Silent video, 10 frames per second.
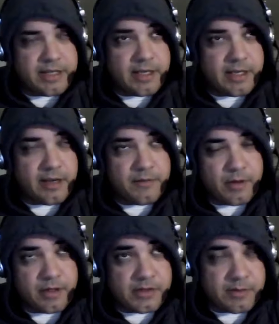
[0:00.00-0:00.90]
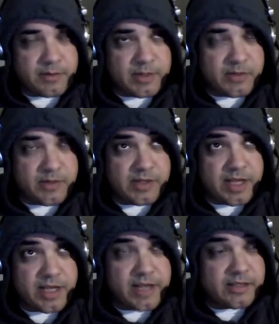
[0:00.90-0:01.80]
that he of all his submission wins he
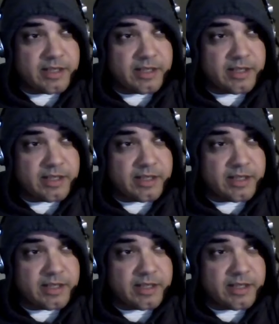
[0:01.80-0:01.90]
has,